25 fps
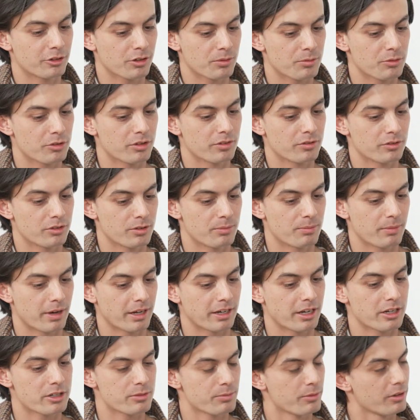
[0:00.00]
terms of the
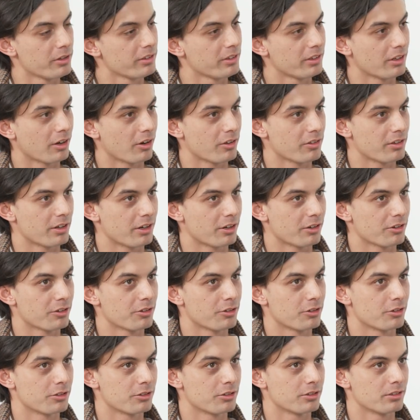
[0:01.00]
management, are there
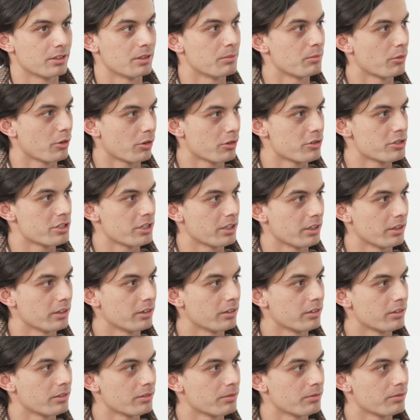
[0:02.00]
certain
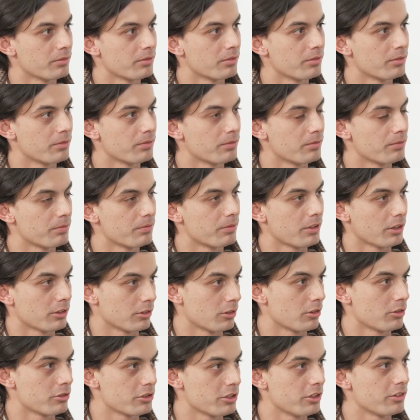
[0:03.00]
emerging
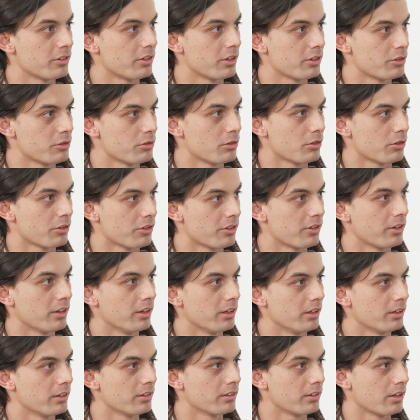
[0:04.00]
technologies that you're
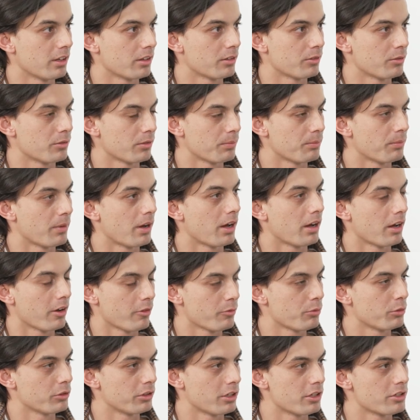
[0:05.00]
seeing that
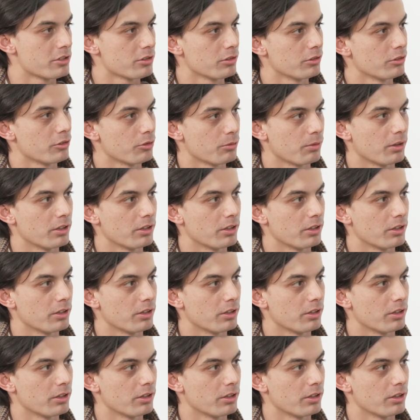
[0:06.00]
have potential as